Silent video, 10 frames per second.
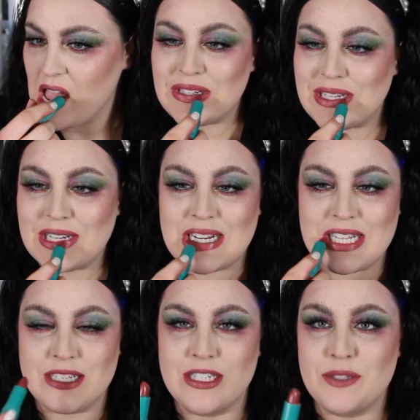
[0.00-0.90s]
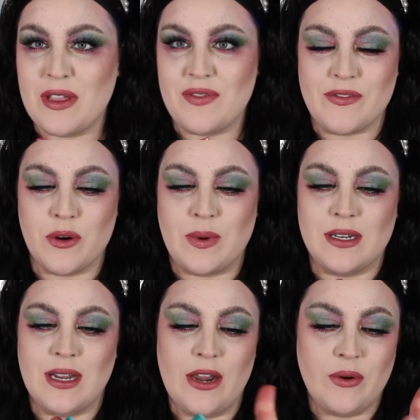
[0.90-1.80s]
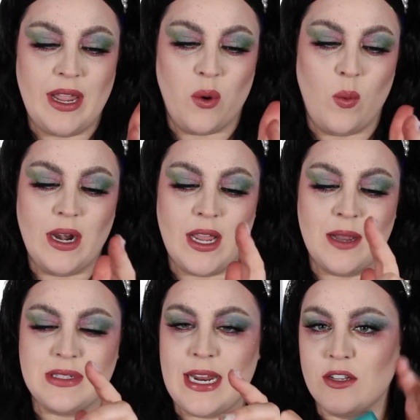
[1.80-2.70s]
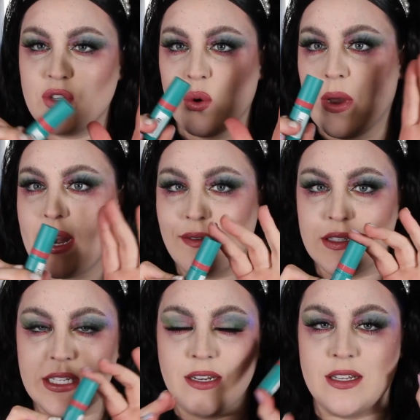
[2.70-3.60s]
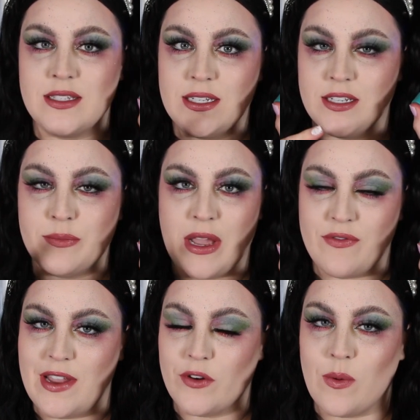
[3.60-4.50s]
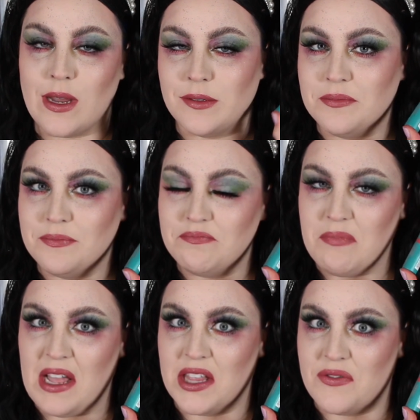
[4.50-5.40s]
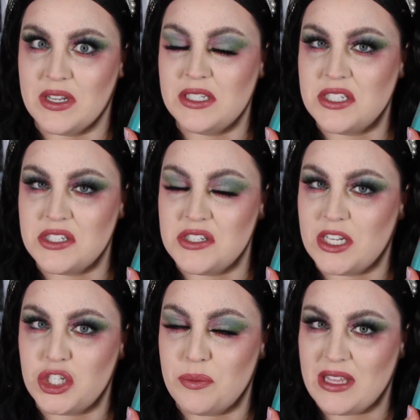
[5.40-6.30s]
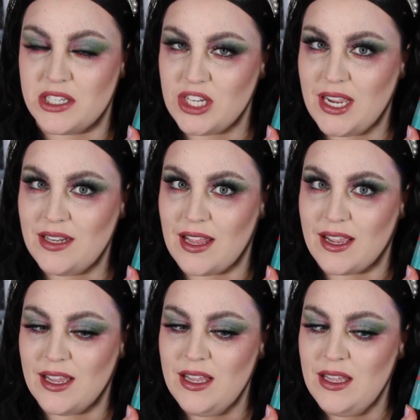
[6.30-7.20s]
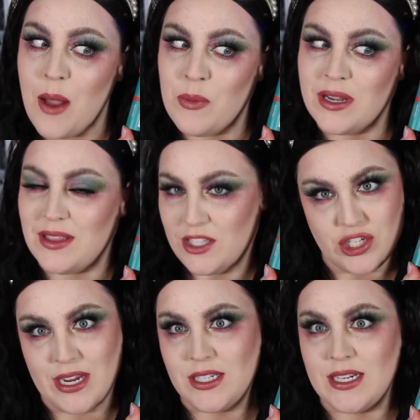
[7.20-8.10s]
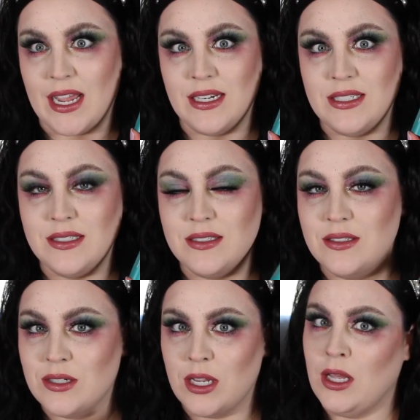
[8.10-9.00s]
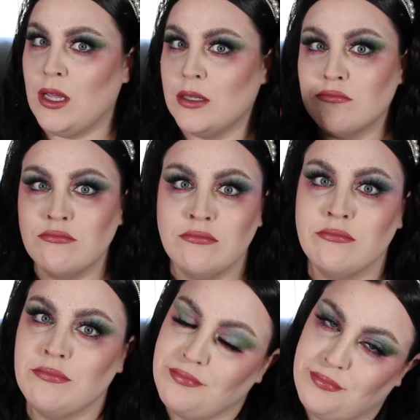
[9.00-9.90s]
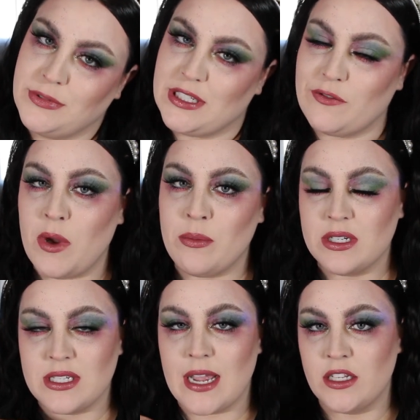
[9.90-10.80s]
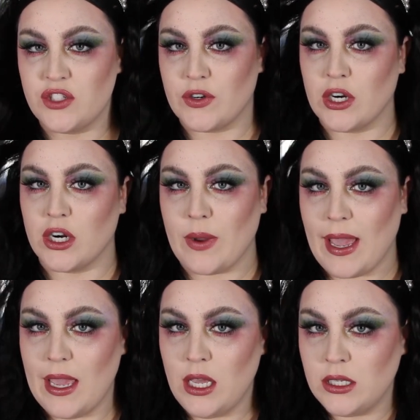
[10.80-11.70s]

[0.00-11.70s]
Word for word: Oh my god, this is my favorite one. I don't care what comes next or what I've seen, this is my favorite one. I love this. This is such a Bailey shade. Like, I'm wearing this shade tonight. Huh. Let's have a moment of silence for her, okay?